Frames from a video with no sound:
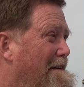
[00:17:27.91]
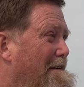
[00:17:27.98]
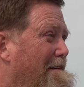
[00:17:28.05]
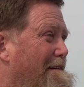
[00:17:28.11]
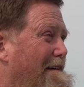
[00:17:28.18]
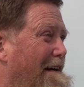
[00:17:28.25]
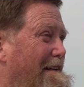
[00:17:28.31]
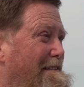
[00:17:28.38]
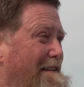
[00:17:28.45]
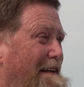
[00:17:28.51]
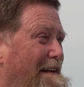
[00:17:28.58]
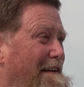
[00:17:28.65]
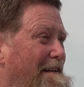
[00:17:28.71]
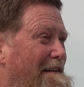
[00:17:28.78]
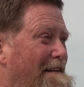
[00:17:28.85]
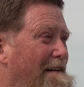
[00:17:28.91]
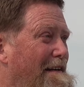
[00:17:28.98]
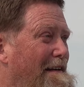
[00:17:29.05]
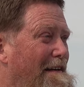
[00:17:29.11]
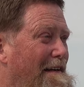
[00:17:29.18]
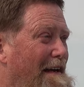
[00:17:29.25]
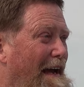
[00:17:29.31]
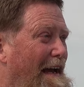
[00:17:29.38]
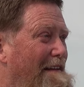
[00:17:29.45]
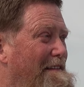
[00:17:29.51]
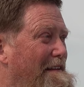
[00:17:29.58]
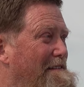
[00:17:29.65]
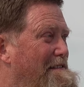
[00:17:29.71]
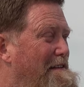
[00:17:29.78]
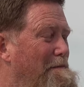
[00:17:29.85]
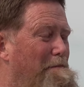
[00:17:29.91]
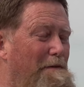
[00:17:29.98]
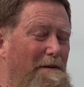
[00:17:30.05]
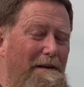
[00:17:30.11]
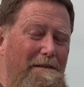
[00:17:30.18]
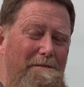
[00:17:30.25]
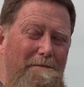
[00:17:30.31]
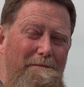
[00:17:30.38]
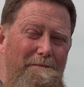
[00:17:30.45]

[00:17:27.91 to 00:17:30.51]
They're great tea at the seaport,